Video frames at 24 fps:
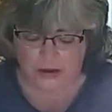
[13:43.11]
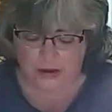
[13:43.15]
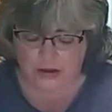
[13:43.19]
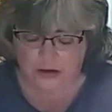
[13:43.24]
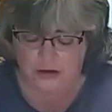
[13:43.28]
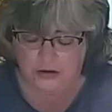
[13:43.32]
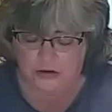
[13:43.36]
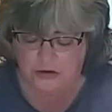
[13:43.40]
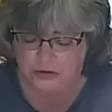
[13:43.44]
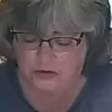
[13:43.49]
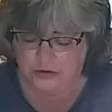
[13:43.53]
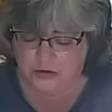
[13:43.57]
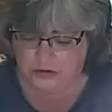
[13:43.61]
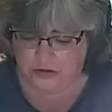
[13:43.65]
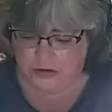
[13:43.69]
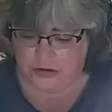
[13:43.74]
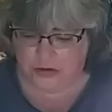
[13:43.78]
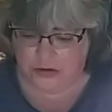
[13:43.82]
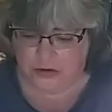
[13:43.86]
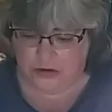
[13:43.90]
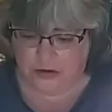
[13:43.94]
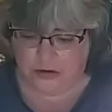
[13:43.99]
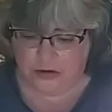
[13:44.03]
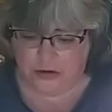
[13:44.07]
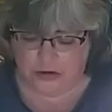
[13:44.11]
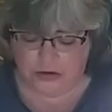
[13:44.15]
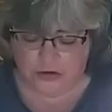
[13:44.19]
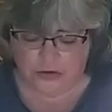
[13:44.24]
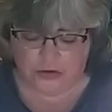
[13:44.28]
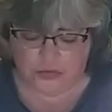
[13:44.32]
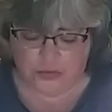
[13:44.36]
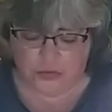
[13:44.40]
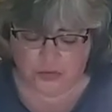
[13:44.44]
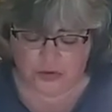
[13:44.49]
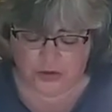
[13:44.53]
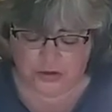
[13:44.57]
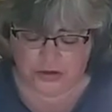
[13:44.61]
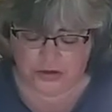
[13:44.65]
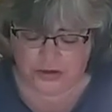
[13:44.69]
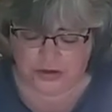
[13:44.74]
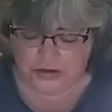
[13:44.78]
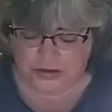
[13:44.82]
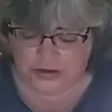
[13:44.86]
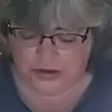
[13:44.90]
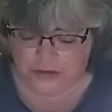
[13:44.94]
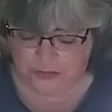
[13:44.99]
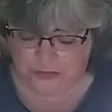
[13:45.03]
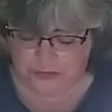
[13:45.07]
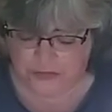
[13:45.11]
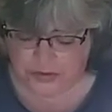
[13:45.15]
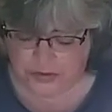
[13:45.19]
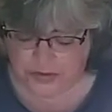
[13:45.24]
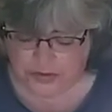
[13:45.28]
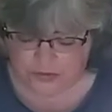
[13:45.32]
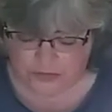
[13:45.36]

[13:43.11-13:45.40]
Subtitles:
I just smush this up,